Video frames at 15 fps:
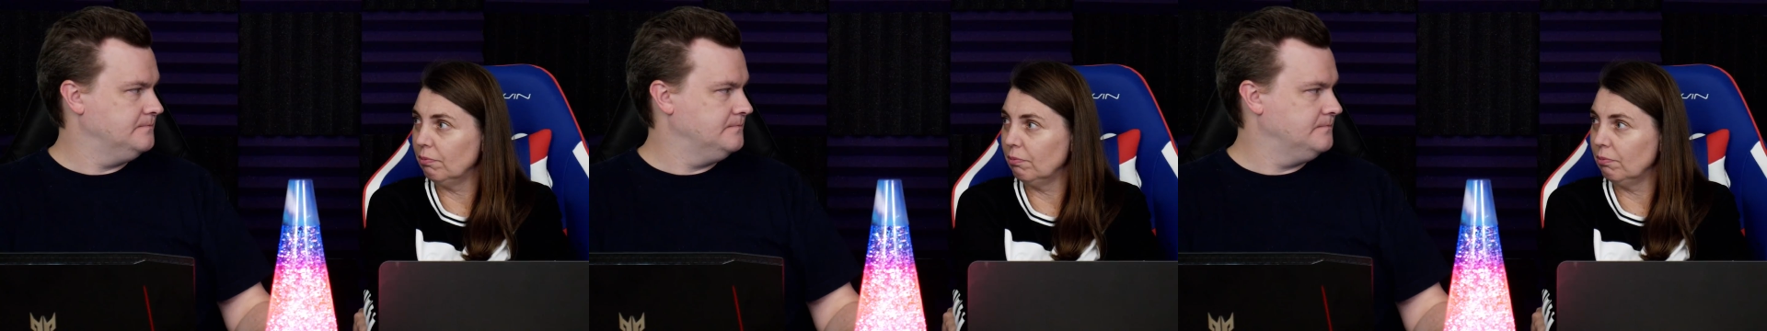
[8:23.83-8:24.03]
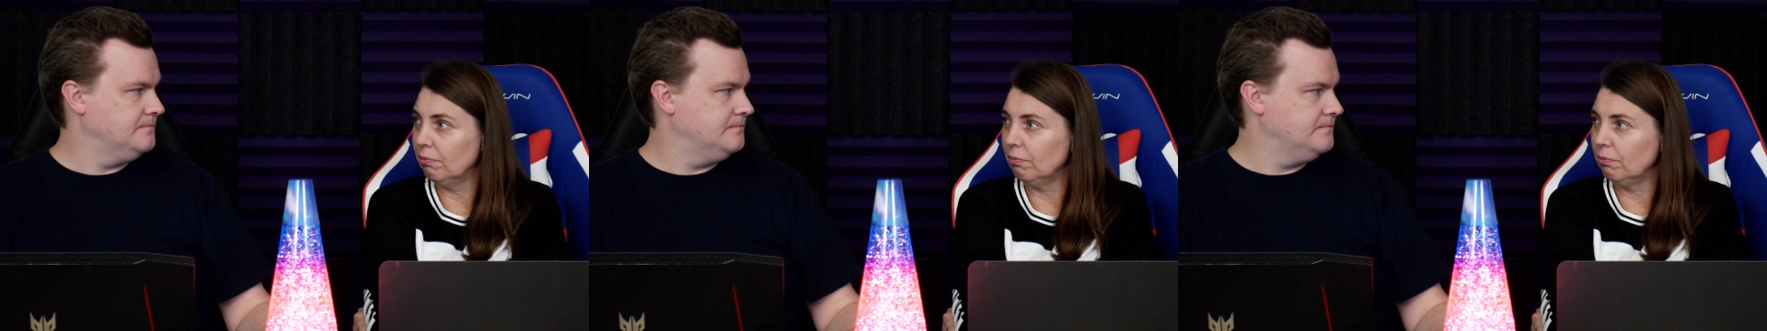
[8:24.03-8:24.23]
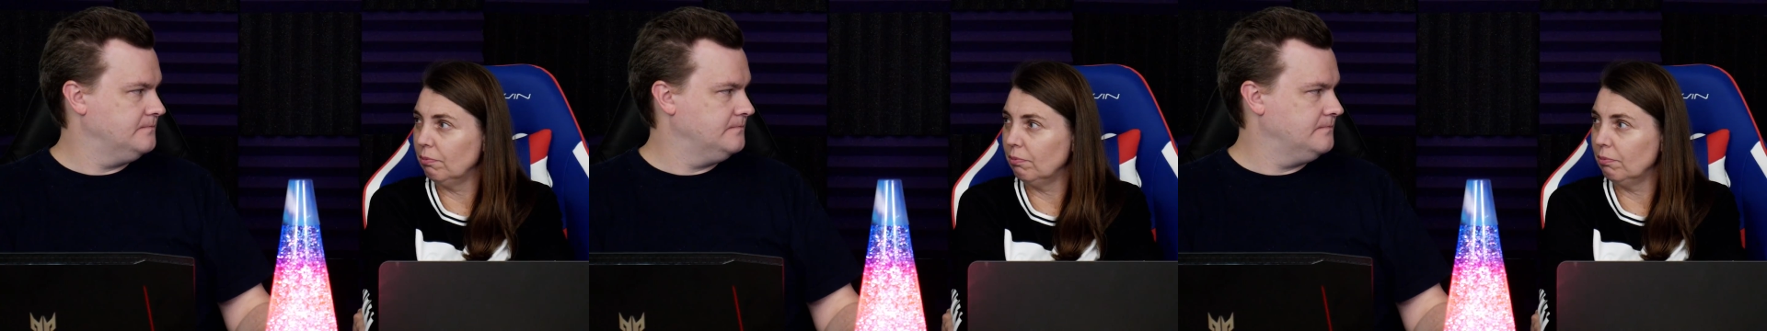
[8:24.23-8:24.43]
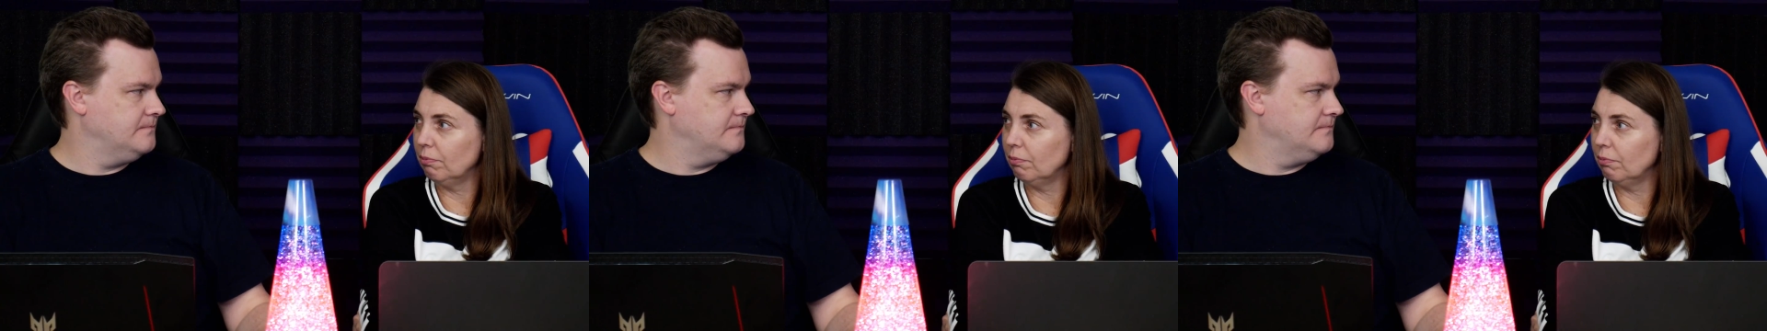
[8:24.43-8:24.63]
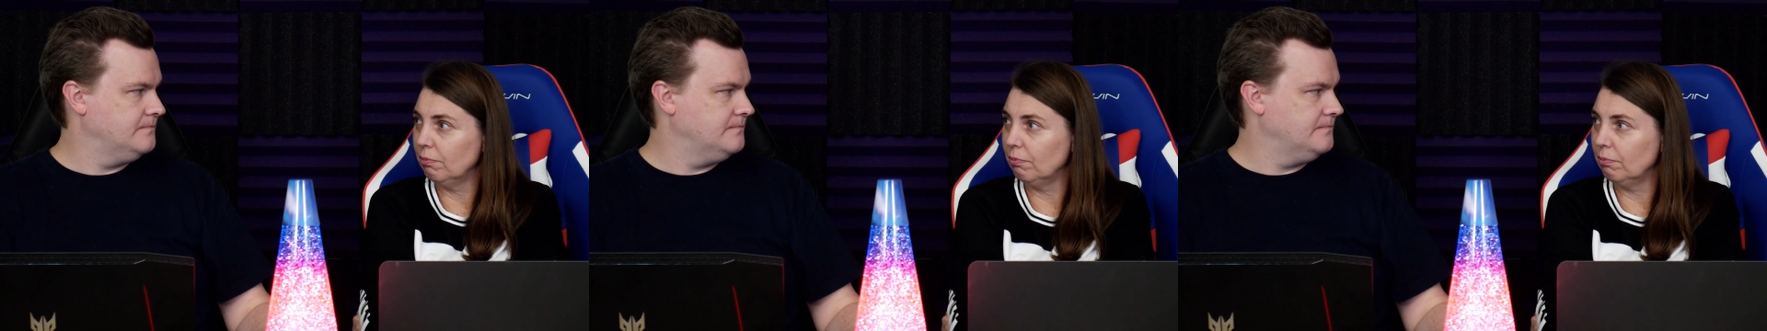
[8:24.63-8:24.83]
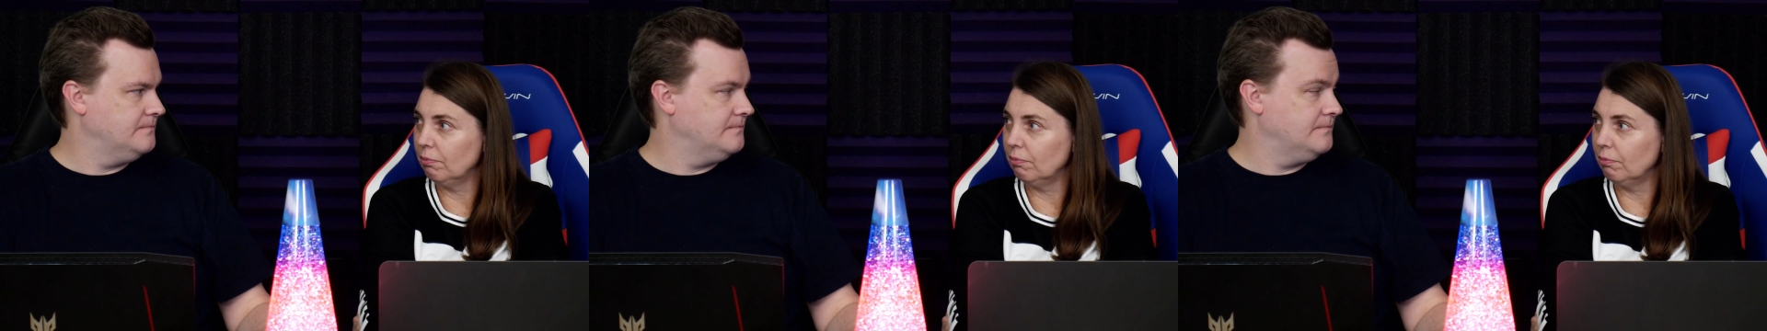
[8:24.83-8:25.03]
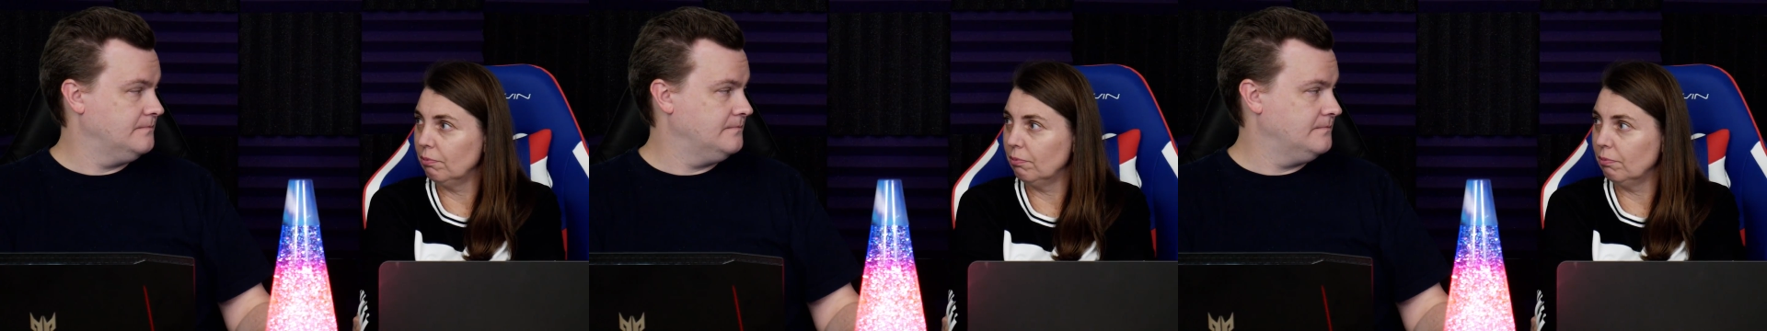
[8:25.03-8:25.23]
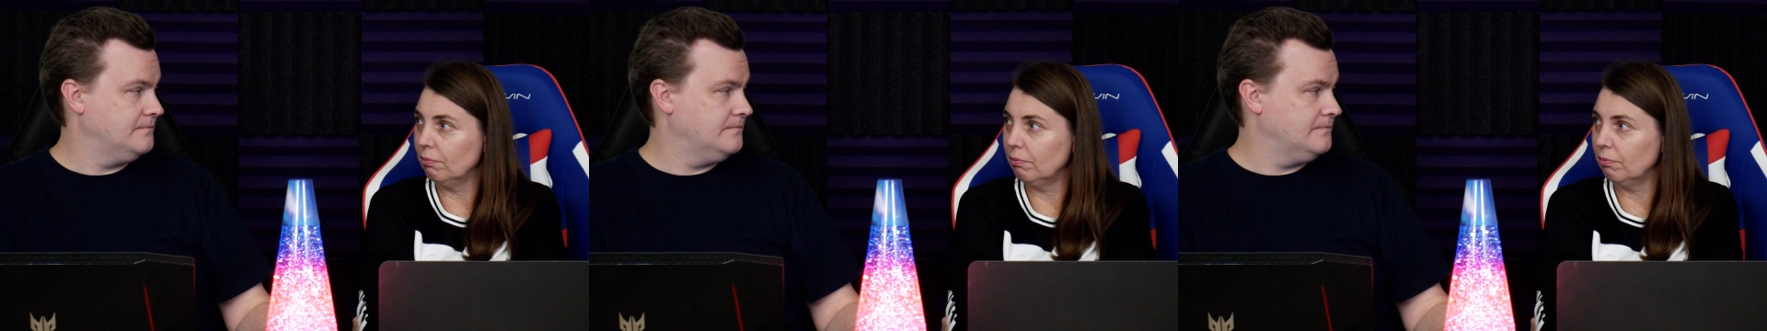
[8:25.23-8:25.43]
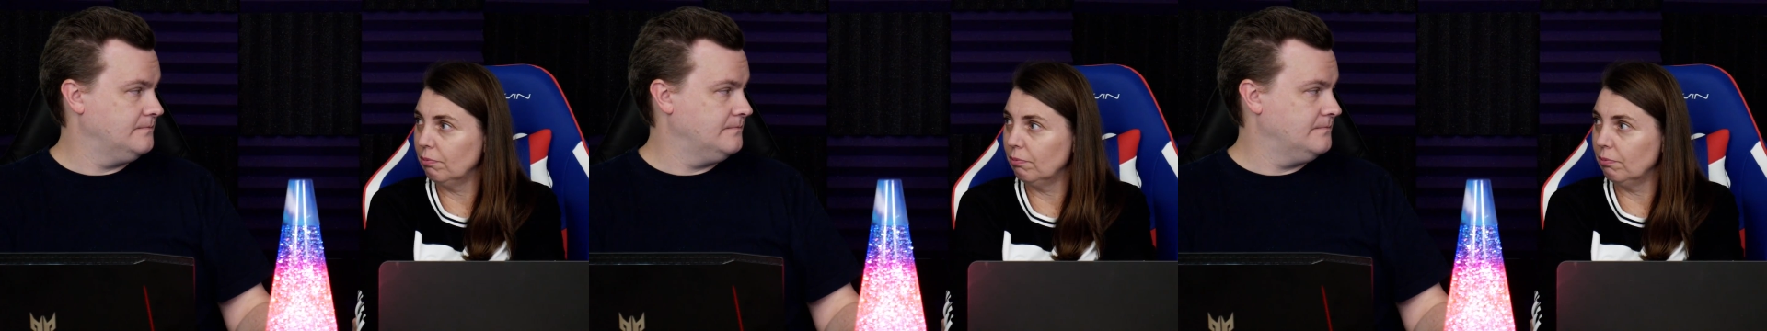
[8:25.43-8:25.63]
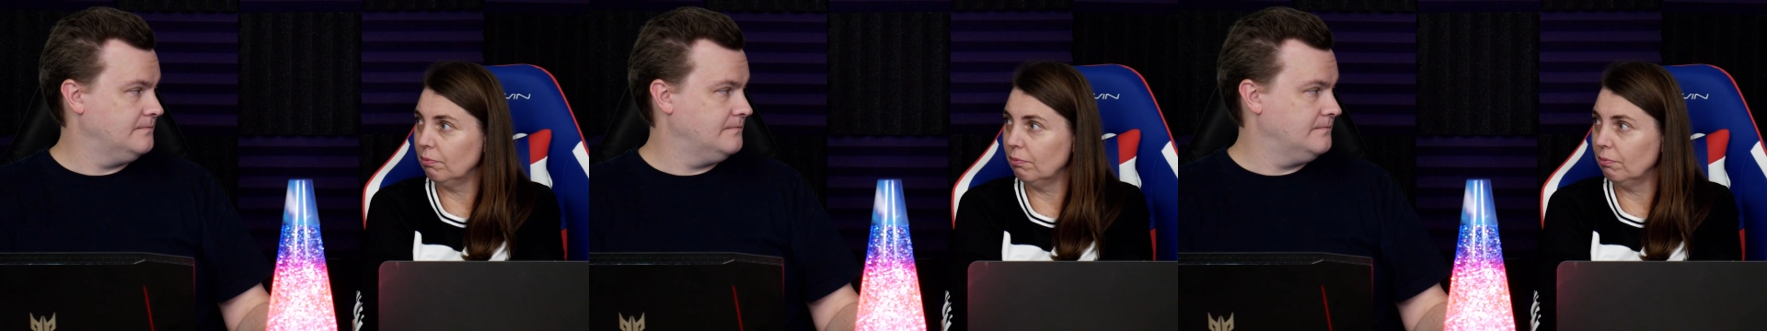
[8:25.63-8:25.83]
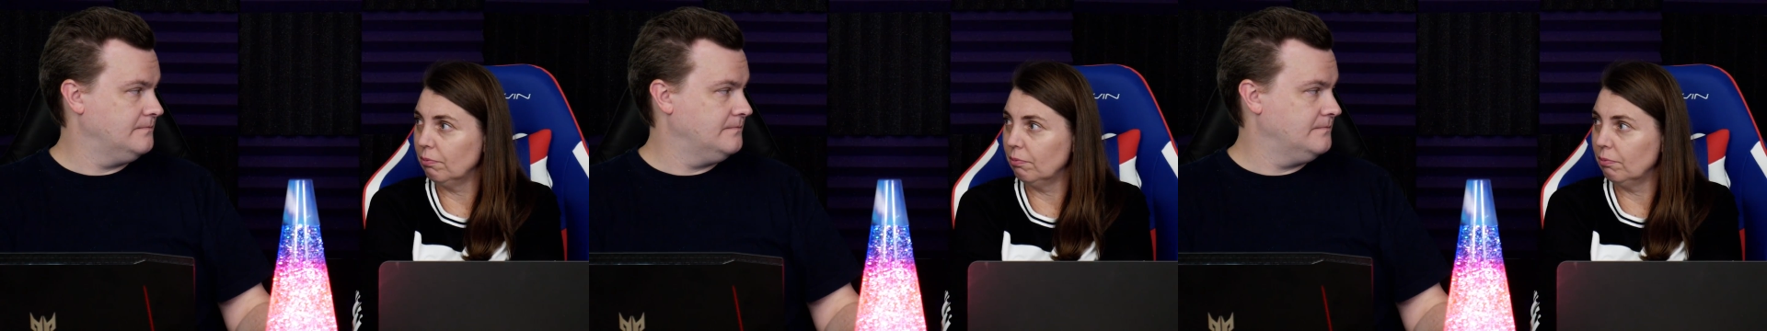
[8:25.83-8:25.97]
Nobody speaks.